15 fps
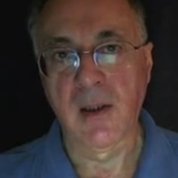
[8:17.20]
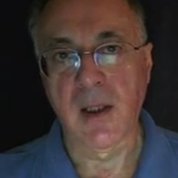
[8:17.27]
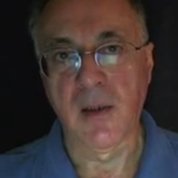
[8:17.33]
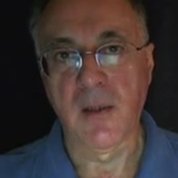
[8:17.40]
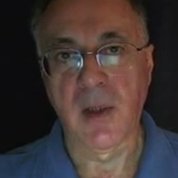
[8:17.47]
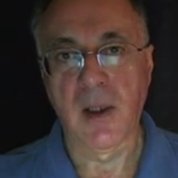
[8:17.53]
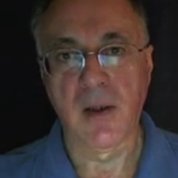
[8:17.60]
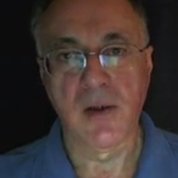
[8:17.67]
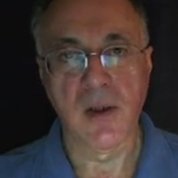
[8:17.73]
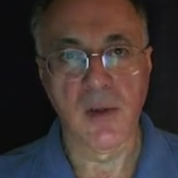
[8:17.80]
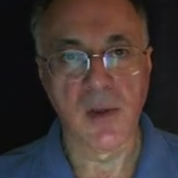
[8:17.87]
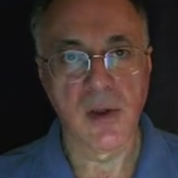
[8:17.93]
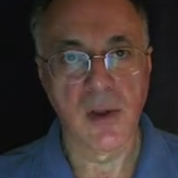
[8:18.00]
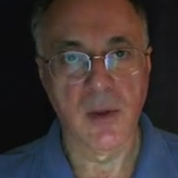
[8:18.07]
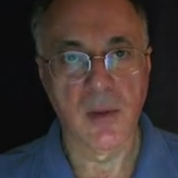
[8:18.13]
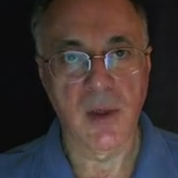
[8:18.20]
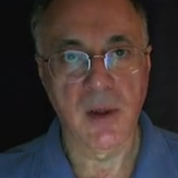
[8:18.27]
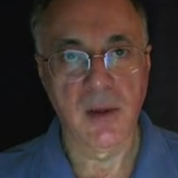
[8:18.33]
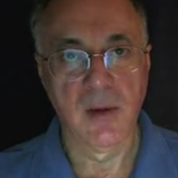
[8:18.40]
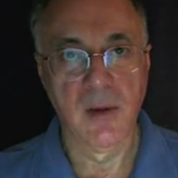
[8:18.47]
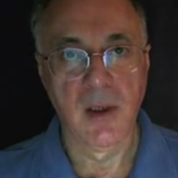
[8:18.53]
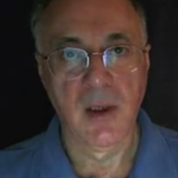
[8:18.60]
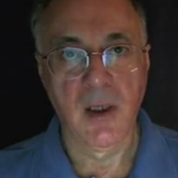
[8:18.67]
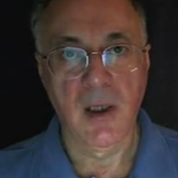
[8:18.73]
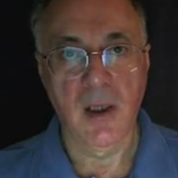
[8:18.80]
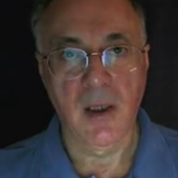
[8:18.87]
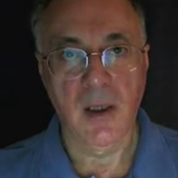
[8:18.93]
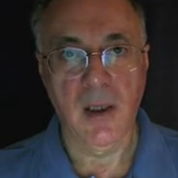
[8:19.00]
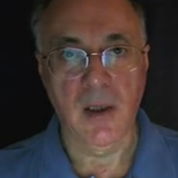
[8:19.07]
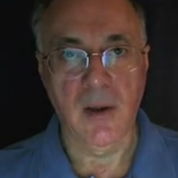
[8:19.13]
done by Jim Schombert.
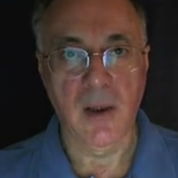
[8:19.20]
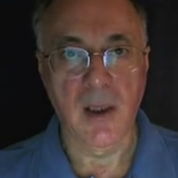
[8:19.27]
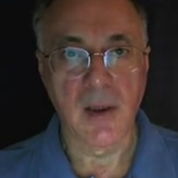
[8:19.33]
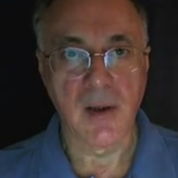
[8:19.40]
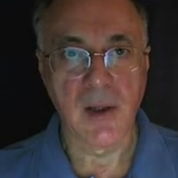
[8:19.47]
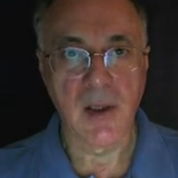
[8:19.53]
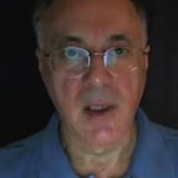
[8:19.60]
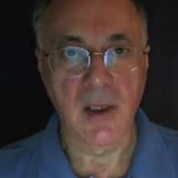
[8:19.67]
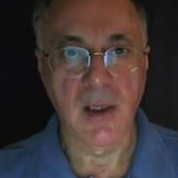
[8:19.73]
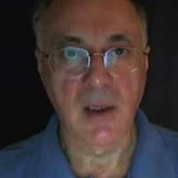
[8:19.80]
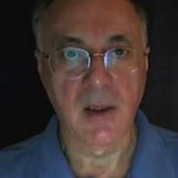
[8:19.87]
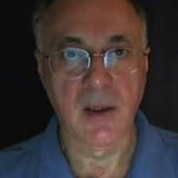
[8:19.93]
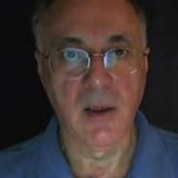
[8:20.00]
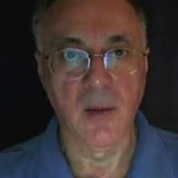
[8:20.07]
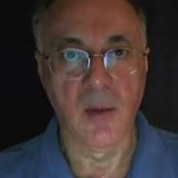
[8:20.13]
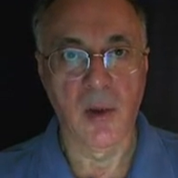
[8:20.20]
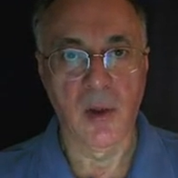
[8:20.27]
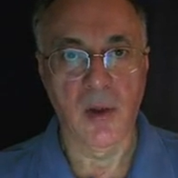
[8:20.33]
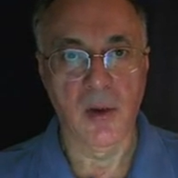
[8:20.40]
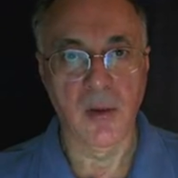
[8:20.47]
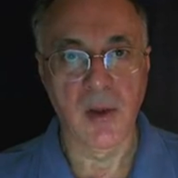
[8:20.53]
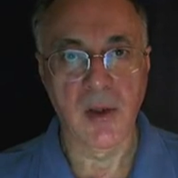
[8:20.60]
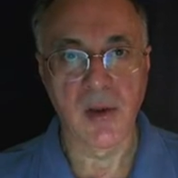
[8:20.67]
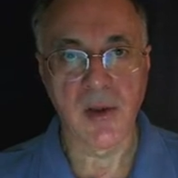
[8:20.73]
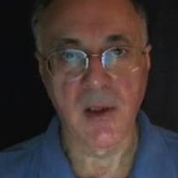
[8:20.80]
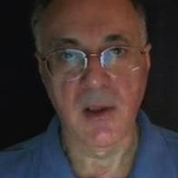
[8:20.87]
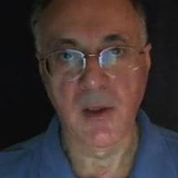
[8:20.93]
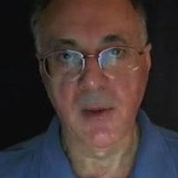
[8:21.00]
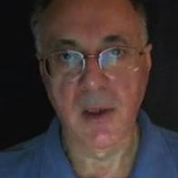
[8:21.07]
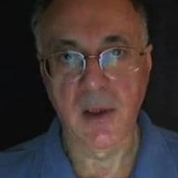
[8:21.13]
And again, you can see that the more luminous
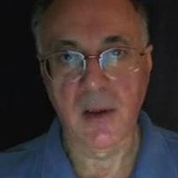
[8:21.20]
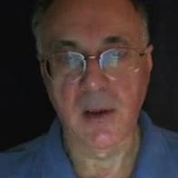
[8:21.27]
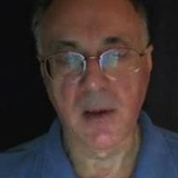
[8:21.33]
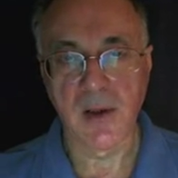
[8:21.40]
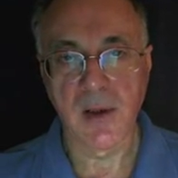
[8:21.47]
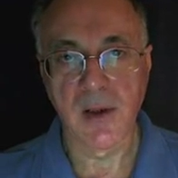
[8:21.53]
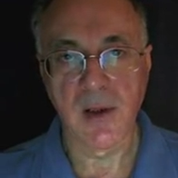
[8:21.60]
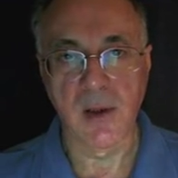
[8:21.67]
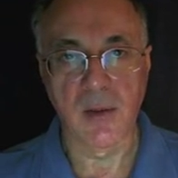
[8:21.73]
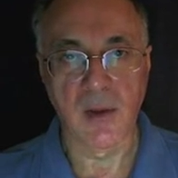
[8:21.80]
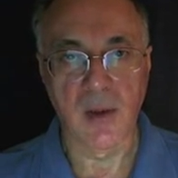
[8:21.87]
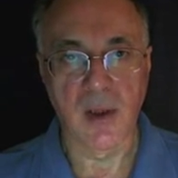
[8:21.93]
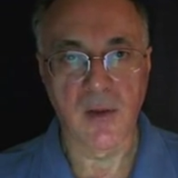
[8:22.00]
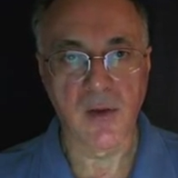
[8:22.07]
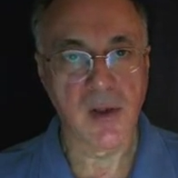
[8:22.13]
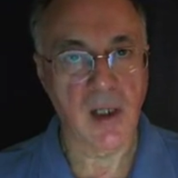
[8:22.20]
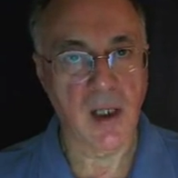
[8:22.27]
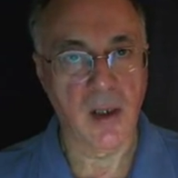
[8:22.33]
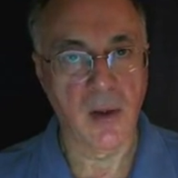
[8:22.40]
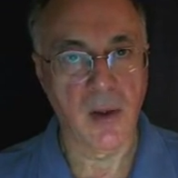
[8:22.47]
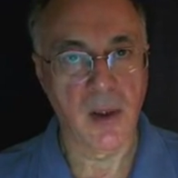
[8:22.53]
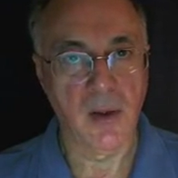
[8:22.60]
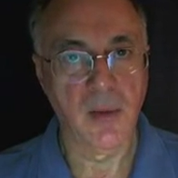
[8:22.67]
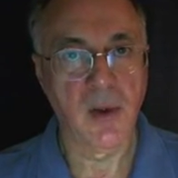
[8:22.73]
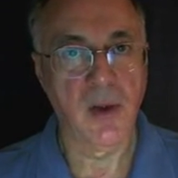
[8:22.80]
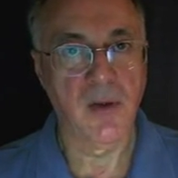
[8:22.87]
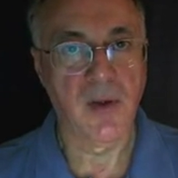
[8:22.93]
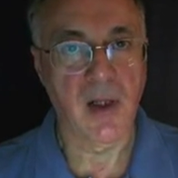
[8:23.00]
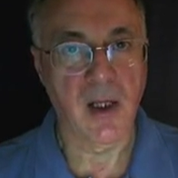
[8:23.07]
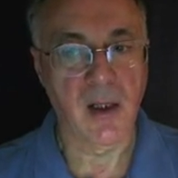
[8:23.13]
ellipticals seem to have shallower
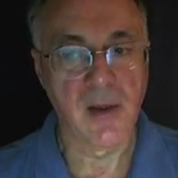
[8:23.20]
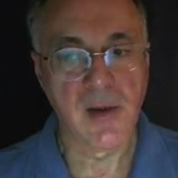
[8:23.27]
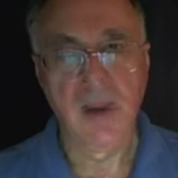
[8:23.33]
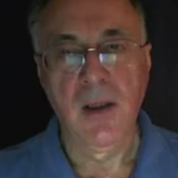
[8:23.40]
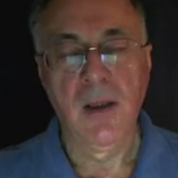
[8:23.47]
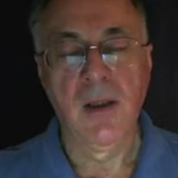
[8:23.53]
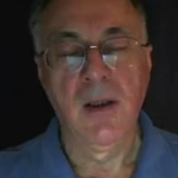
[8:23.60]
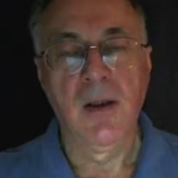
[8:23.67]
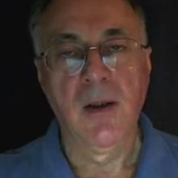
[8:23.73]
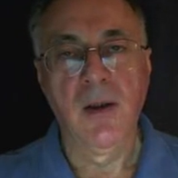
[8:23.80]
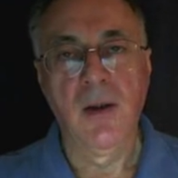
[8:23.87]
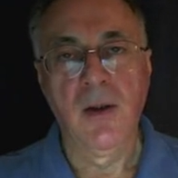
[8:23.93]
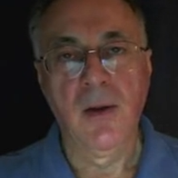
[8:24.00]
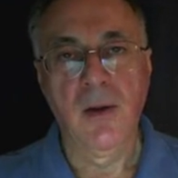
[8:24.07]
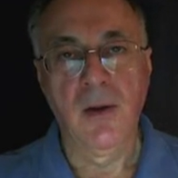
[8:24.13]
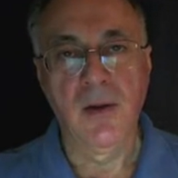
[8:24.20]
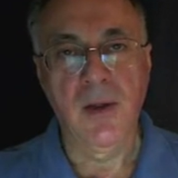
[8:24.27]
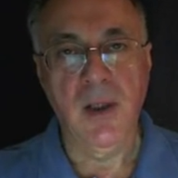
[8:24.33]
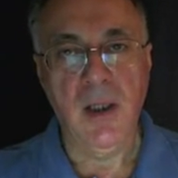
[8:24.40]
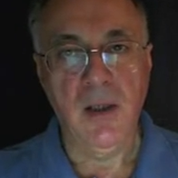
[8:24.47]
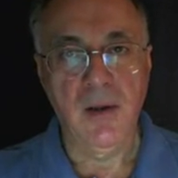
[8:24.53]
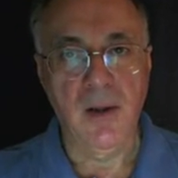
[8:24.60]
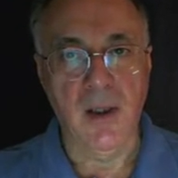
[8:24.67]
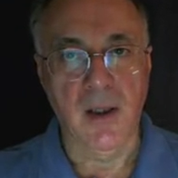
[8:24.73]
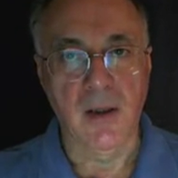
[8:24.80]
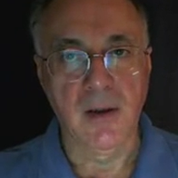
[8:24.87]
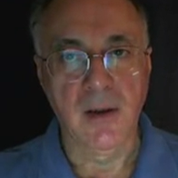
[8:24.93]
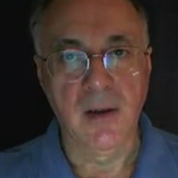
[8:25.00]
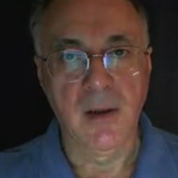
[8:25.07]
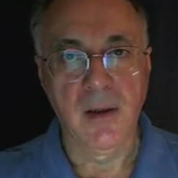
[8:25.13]
profiles. On the other
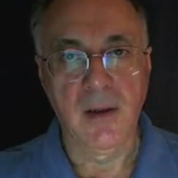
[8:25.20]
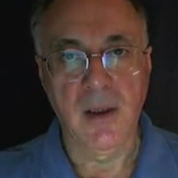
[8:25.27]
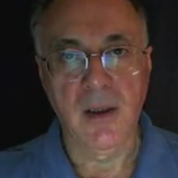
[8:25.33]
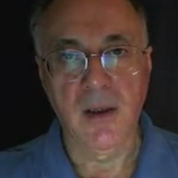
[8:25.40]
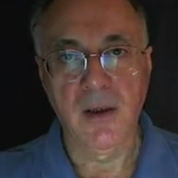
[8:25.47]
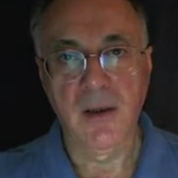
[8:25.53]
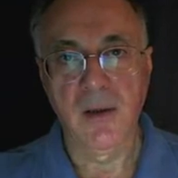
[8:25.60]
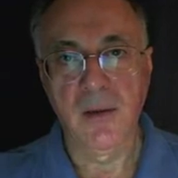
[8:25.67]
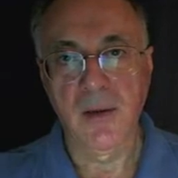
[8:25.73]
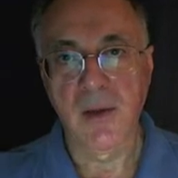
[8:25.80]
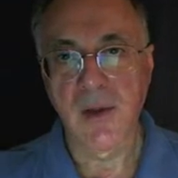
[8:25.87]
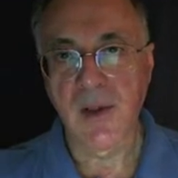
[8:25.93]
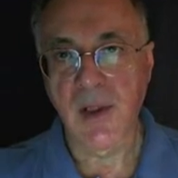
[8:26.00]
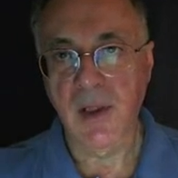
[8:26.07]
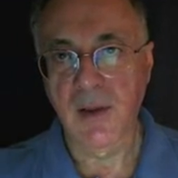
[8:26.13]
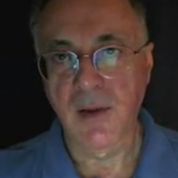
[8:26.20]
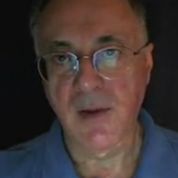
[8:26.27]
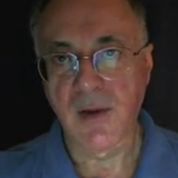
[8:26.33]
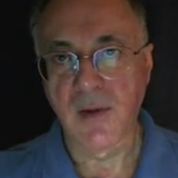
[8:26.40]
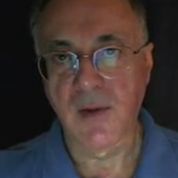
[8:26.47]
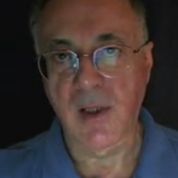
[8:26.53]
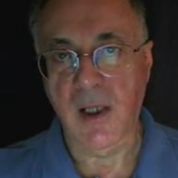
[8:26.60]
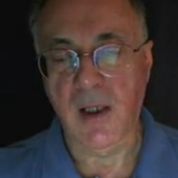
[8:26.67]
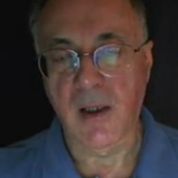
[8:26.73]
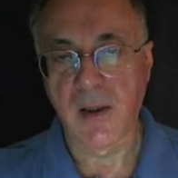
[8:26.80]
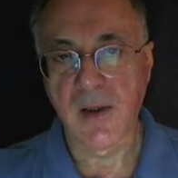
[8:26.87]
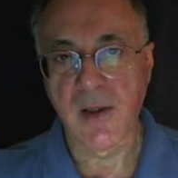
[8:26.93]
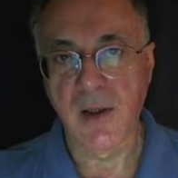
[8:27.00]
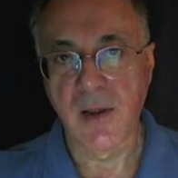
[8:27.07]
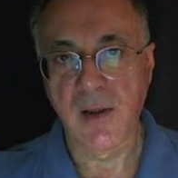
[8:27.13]
end, near the centers of
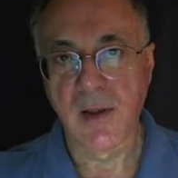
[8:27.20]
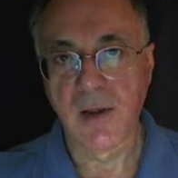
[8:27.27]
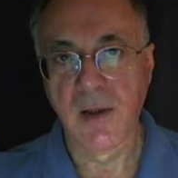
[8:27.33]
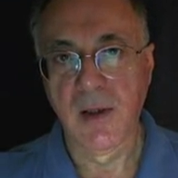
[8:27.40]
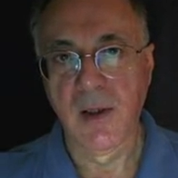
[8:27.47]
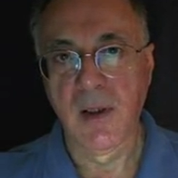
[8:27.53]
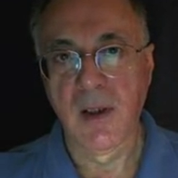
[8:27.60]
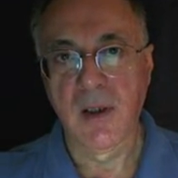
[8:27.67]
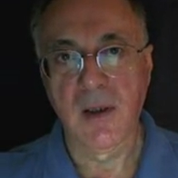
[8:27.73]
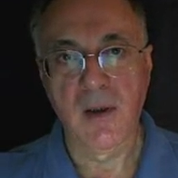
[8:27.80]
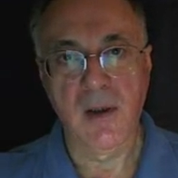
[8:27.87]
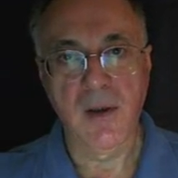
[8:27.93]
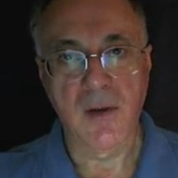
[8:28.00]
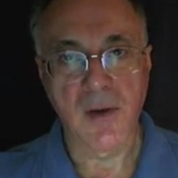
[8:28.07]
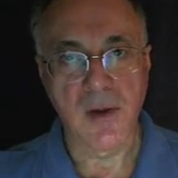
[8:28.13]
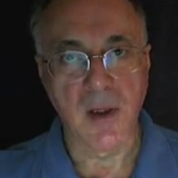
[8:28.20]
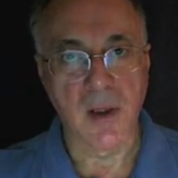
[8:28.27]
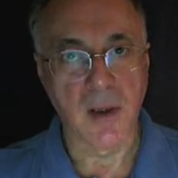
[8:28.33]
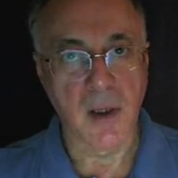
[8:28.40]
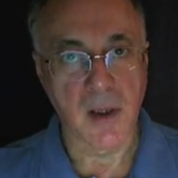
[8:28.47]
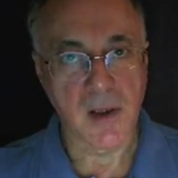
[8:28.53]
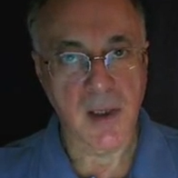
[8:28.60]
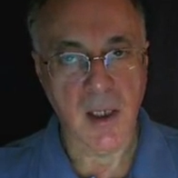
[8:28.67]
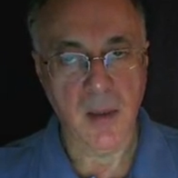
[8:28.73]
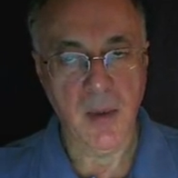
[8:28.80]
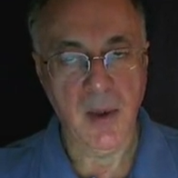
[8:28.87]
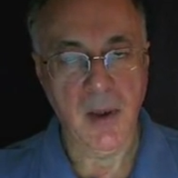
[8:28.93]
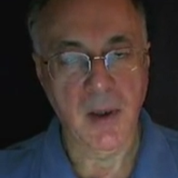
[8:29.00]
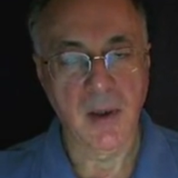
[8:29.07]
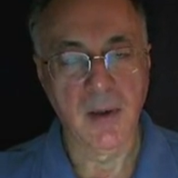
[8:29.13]
galaxies, there are interesting things
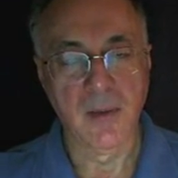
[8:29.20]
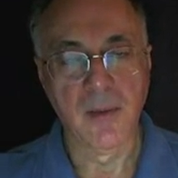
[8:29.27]
happening.